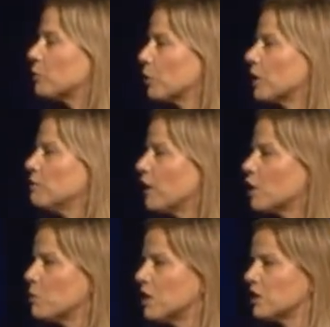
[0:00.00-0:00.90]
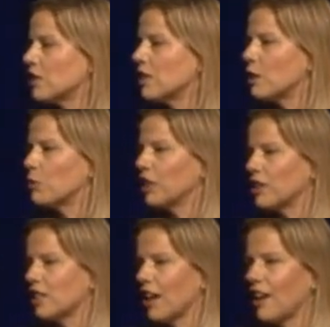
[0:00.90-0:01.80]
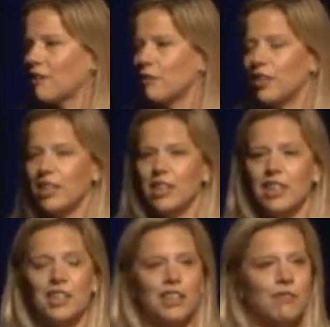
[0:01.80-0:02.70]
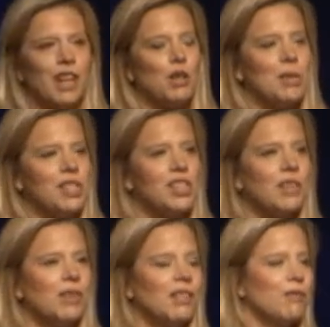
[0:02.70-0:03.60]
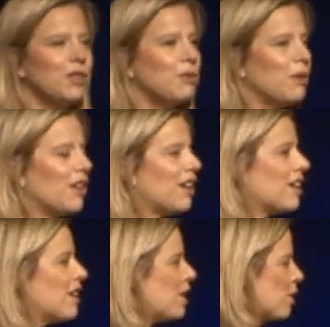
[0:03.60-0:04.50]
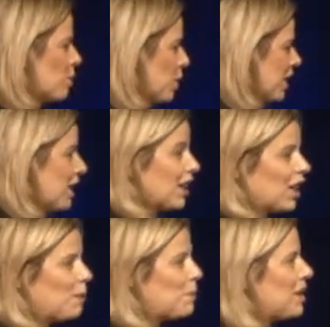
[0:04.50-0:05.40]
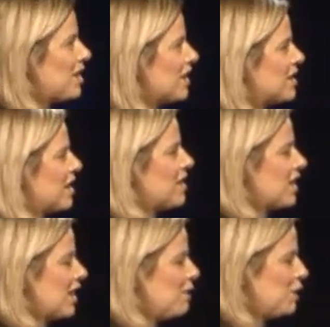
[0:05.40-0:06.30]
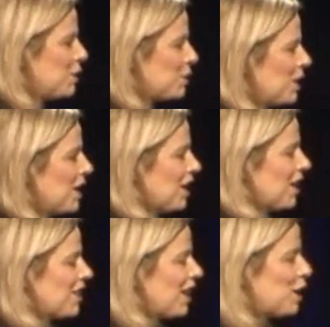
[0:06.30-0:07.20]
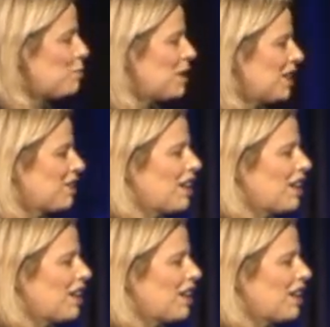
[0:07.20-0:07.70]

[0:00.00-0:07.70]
the work environment is that they would like to have in their environment. So if you are working in a company that doesn't give you that immediate